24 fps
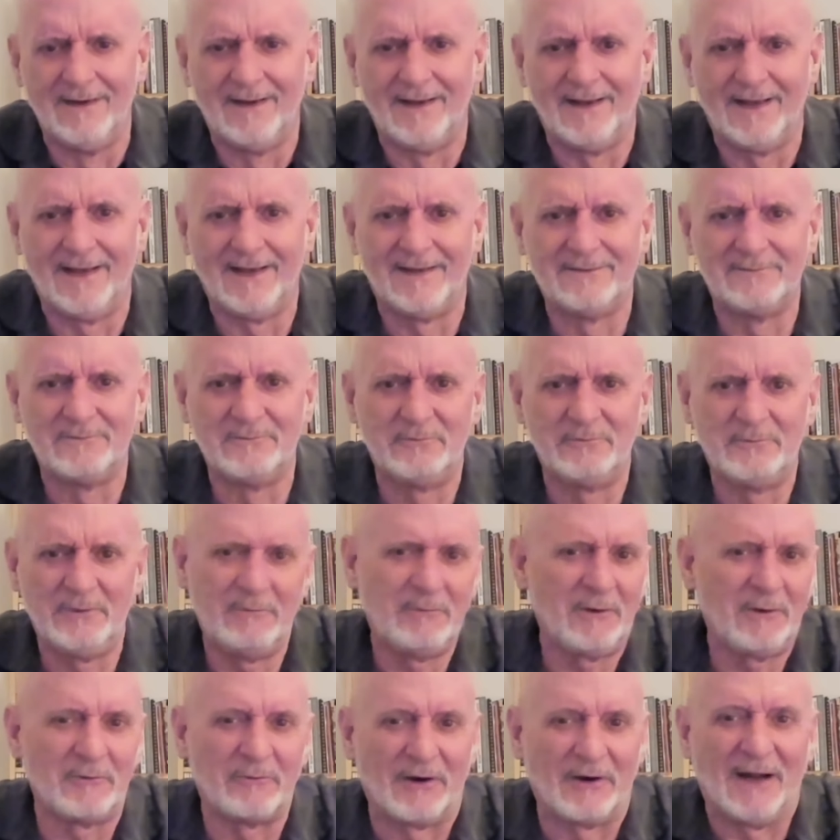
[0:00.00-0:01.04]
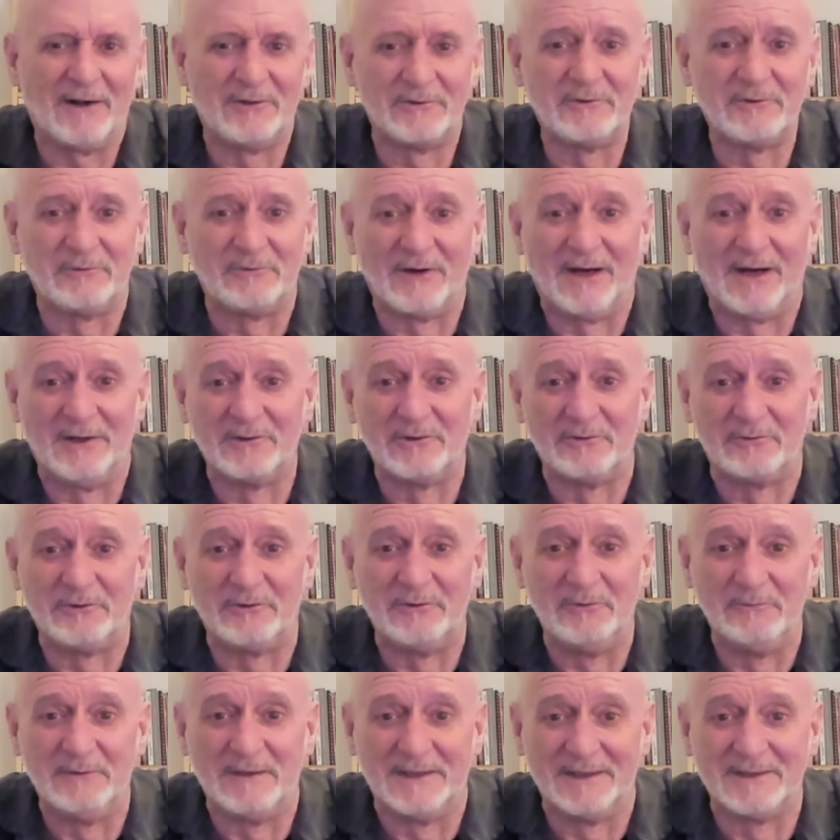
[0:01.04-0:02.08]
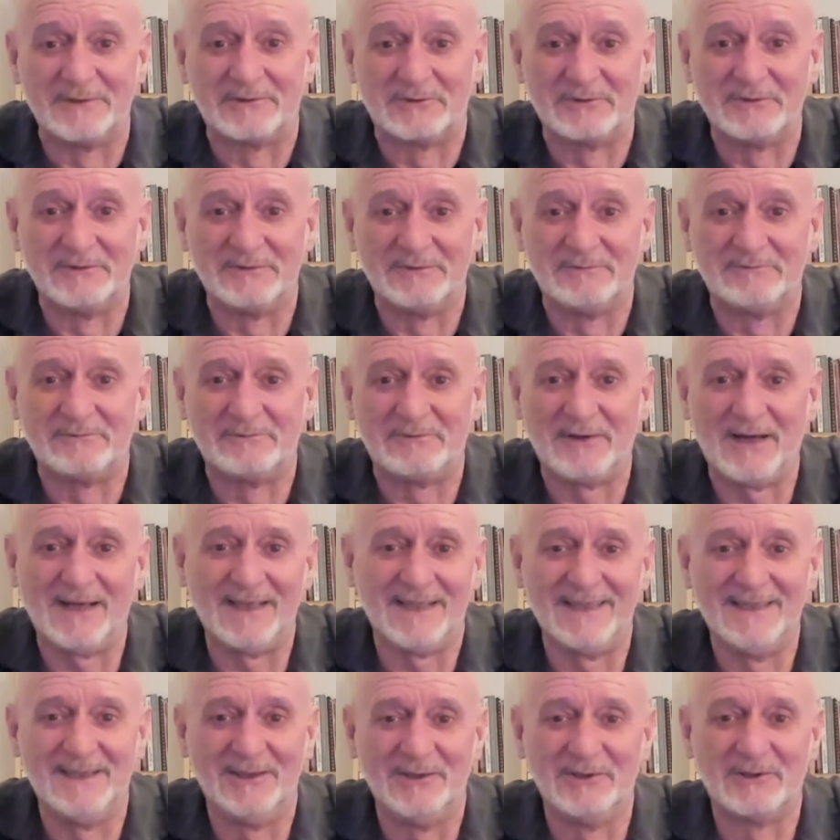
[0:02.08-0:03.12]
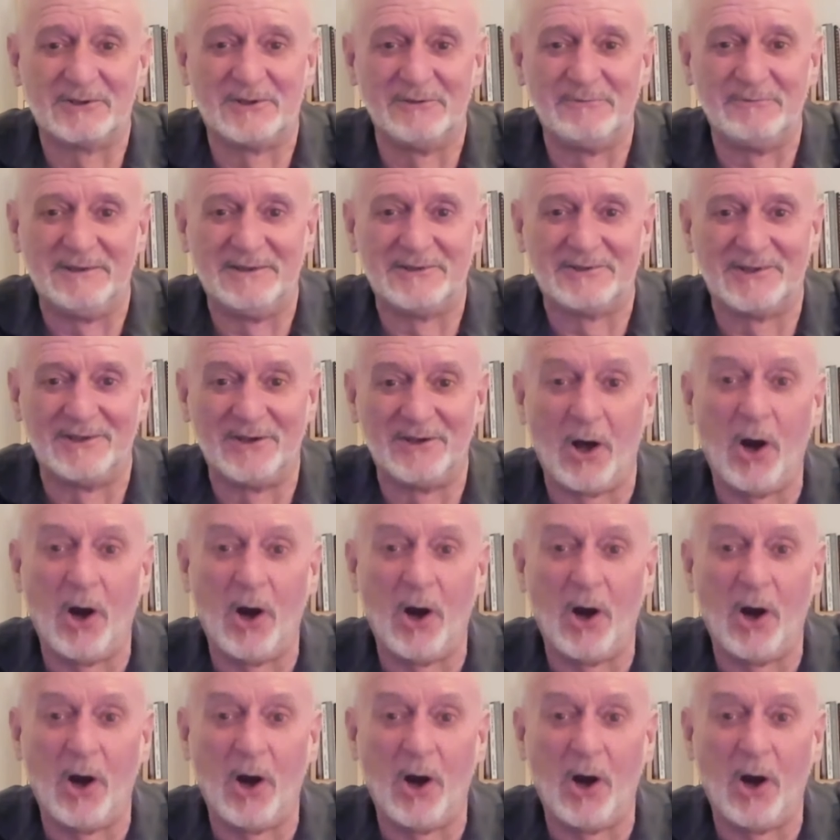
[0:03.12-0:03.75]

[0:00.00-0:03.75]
And we went round and round a few minutes, and finally he looked at me and said,